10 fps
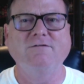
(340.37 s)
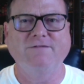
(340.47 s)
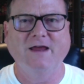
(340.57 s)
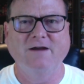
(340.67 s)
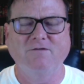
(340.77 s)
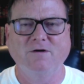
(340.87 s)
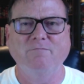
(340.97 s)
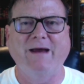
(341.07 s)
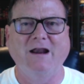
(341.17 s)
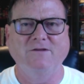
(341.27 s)
flavor and
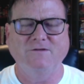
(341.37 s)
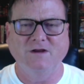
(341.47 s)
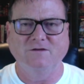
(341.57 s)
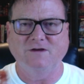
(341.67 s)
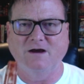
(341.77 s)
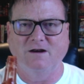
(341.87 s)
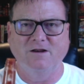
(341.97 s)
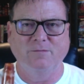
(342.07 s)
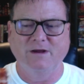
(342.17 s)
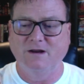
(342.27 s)
balance things out a
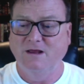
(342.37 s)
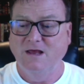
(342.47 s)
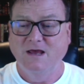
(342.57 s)
little bit.